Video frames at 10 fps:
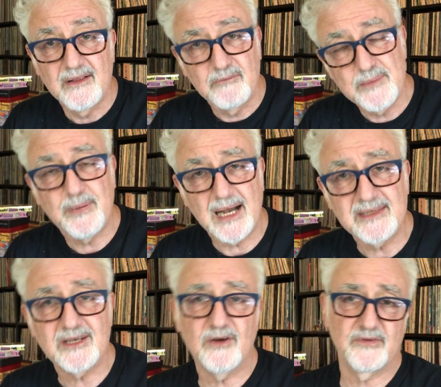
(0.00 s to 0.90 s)
We
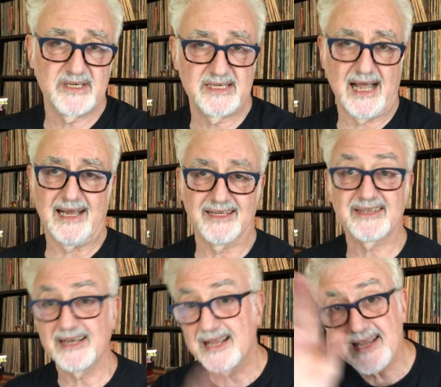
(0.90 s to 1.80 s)
bonded over science,
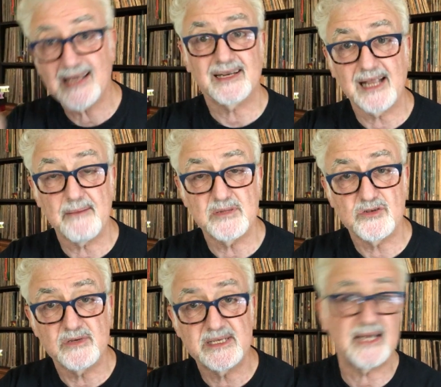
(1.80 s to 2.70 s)
and he had a
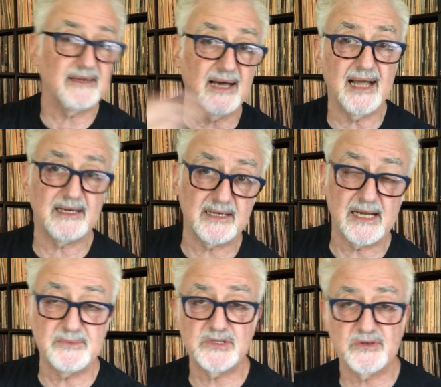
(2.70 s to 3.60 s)
chemistry set, and I had a
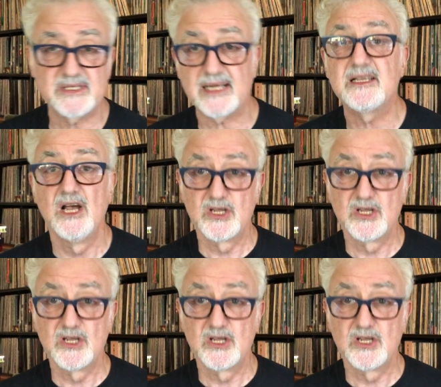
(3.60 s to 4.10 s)
chemistry set.